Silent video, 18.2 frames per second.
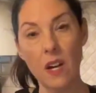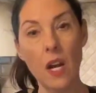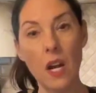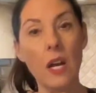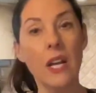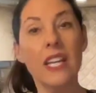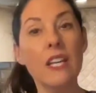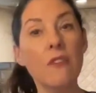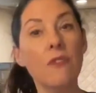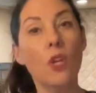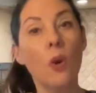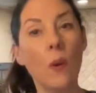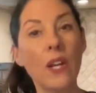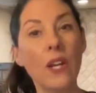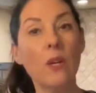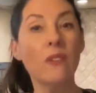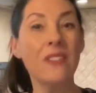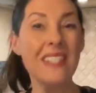Even though I
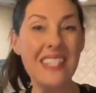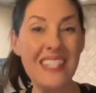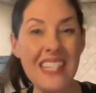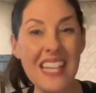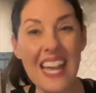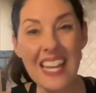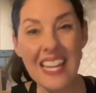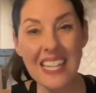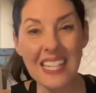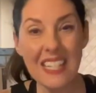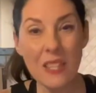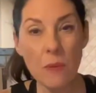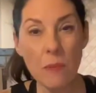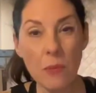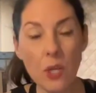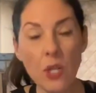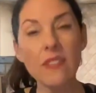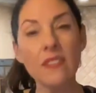don't say it in the
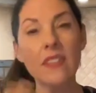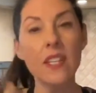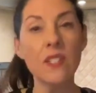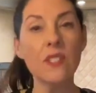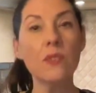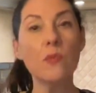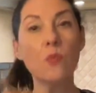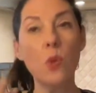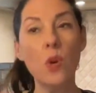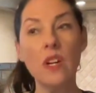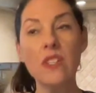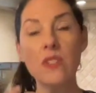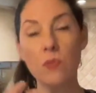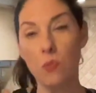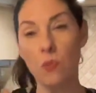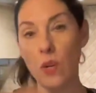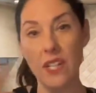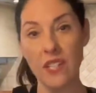book, this was
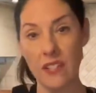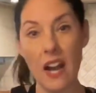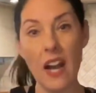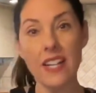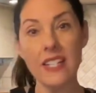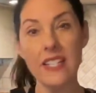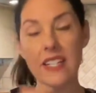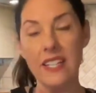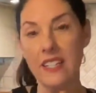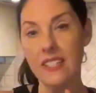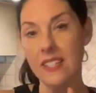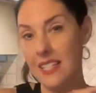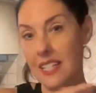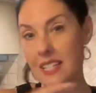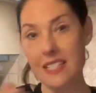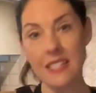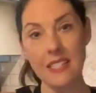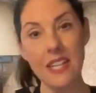what I did.
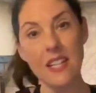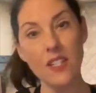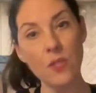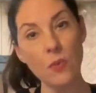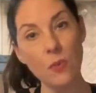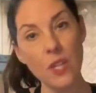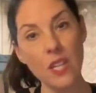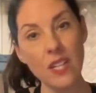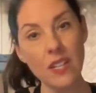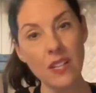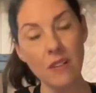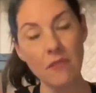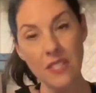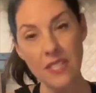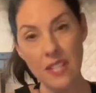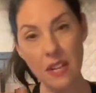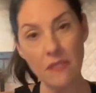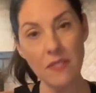6 days a week of a
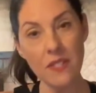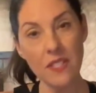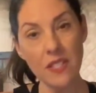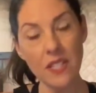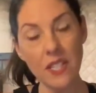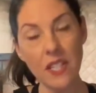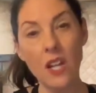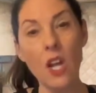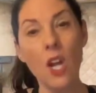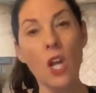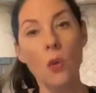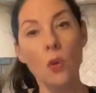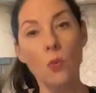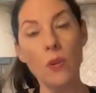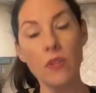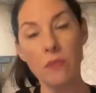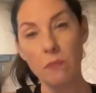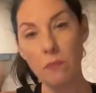deficit
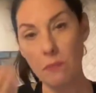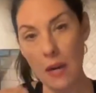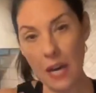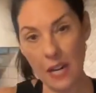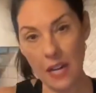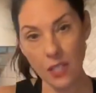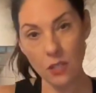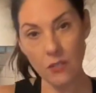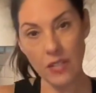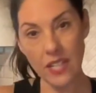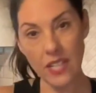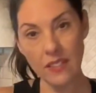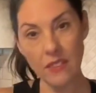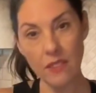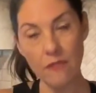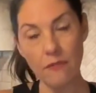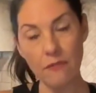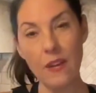with moderating
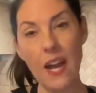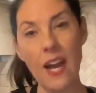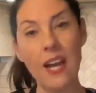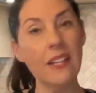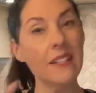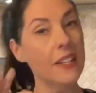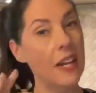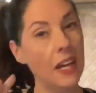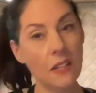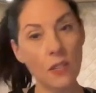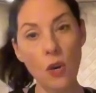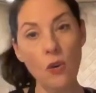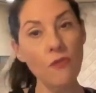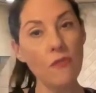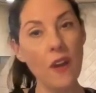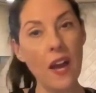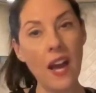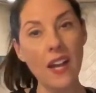the fat, not low
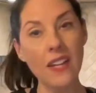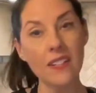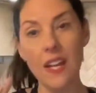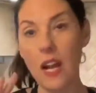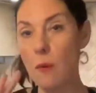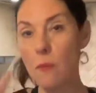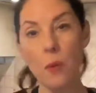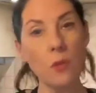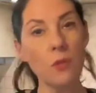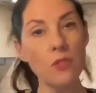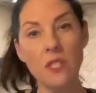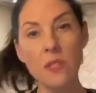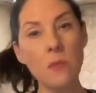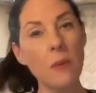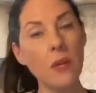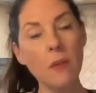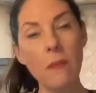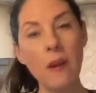fat, not protein
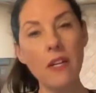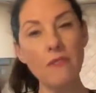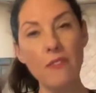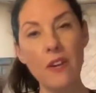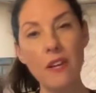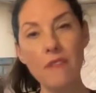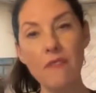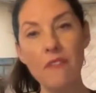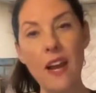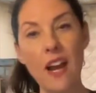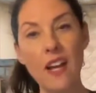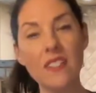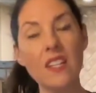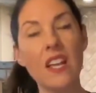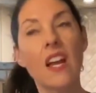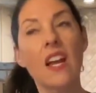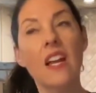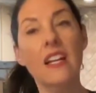sparing modified fast,
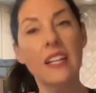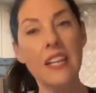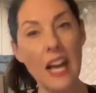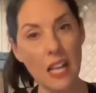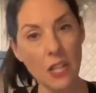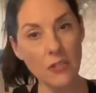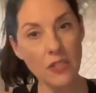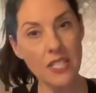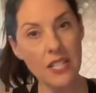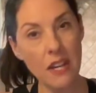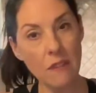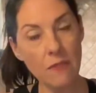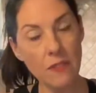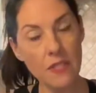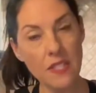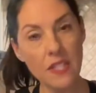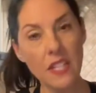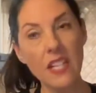calorie
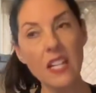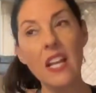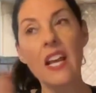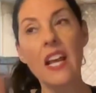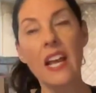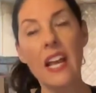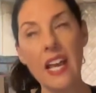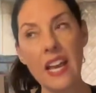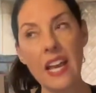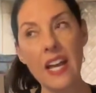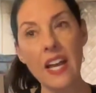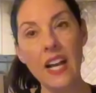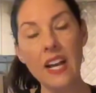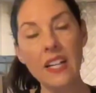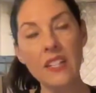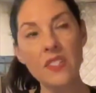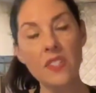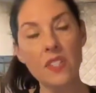deficit,
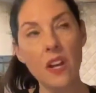and